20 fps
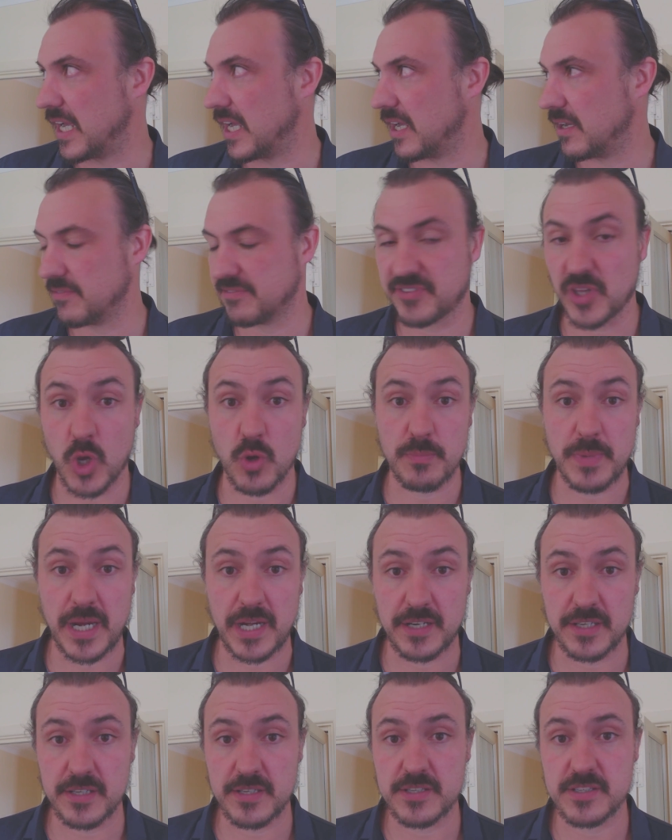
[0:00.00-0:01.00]
flow
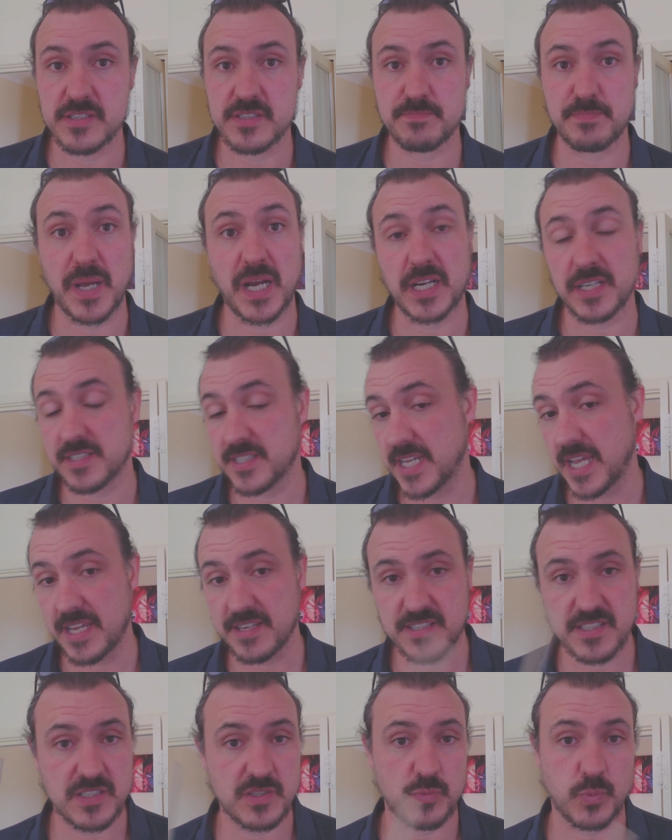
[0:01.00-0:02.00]
meters, bucket
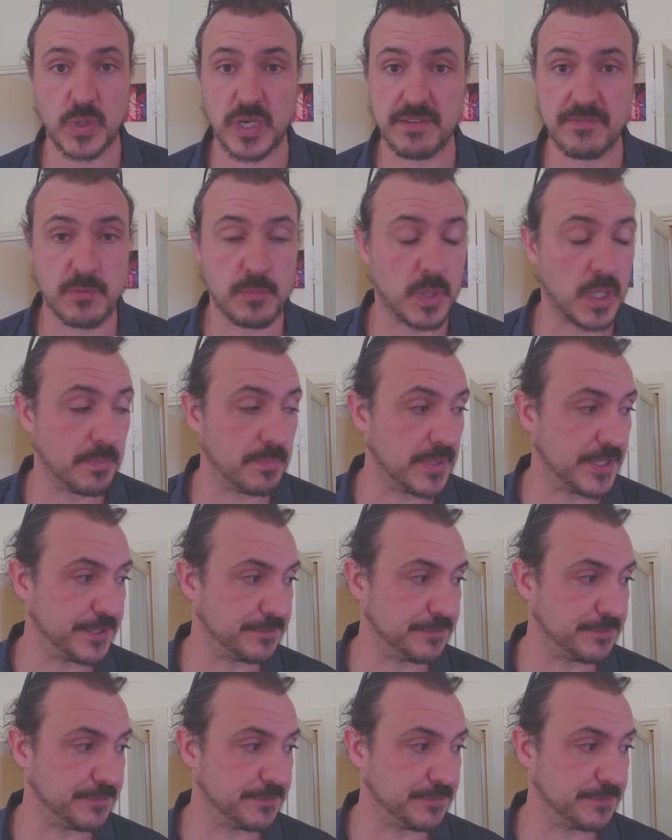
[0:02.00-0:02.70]
tests, whatever it might be.